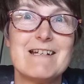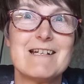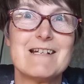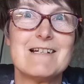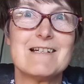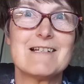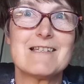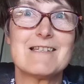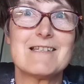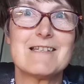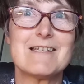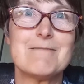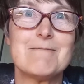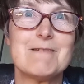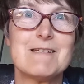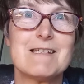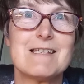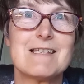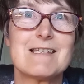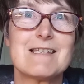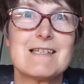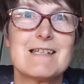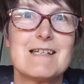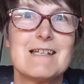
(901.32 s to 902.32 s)
in our
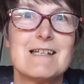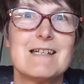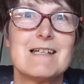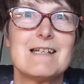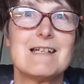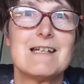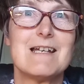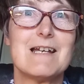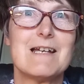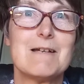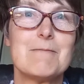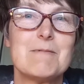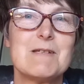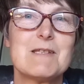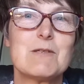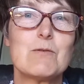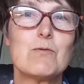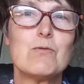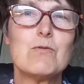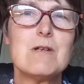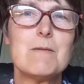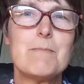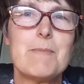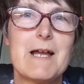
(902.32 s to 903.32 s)
sermons, is
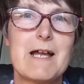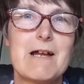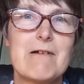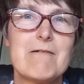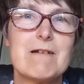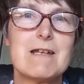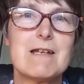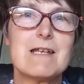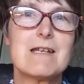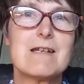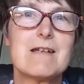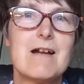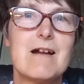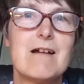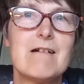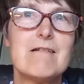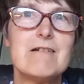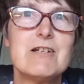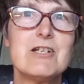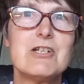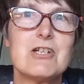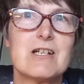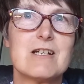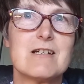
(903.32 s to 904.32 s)
all about
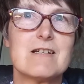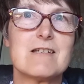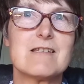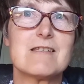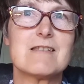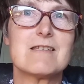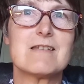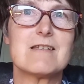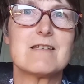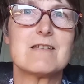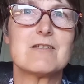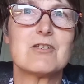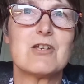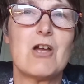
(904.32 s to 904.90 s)
encouraging us